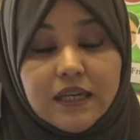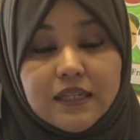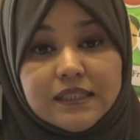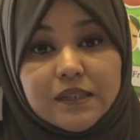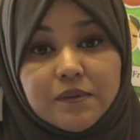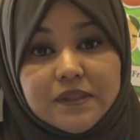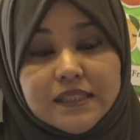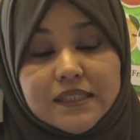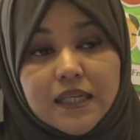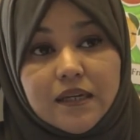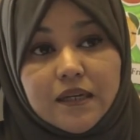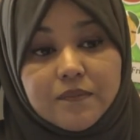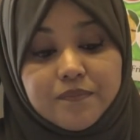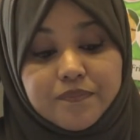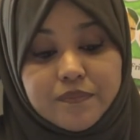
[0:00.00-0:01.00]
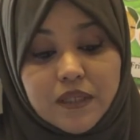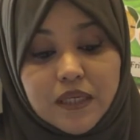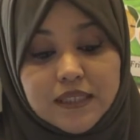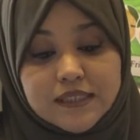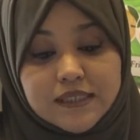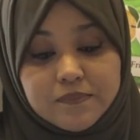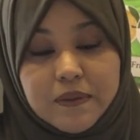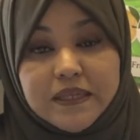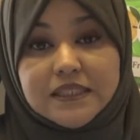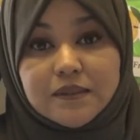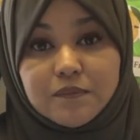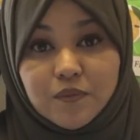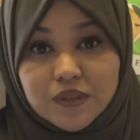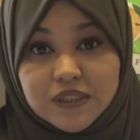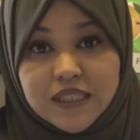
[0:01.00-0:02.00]
so it's
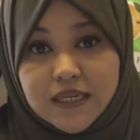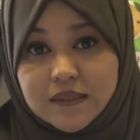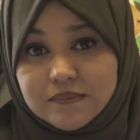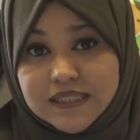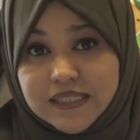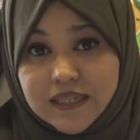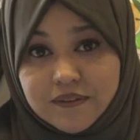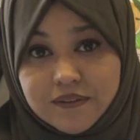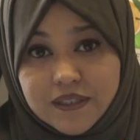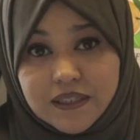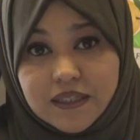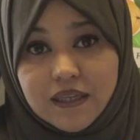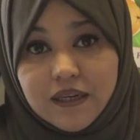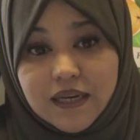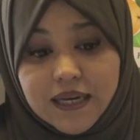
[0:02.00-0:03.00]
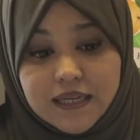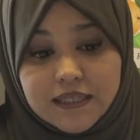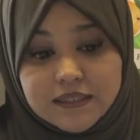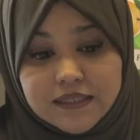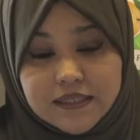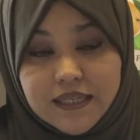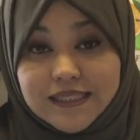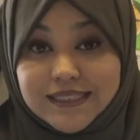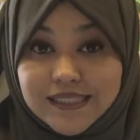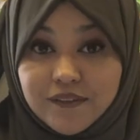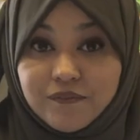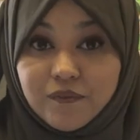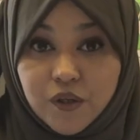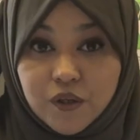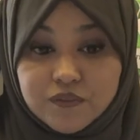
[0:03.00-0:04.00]
spending more time together and getting
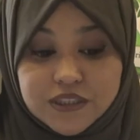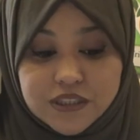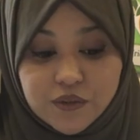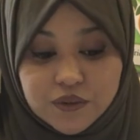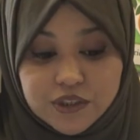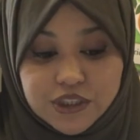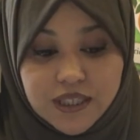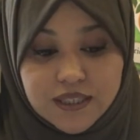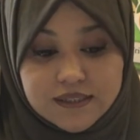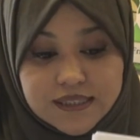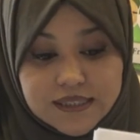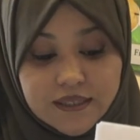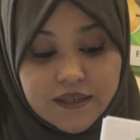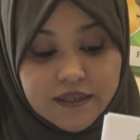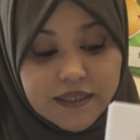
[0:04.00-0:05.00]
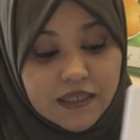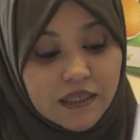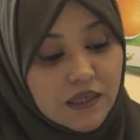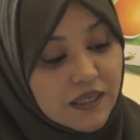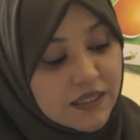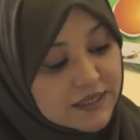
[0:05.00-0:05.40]
involved in your child's learning.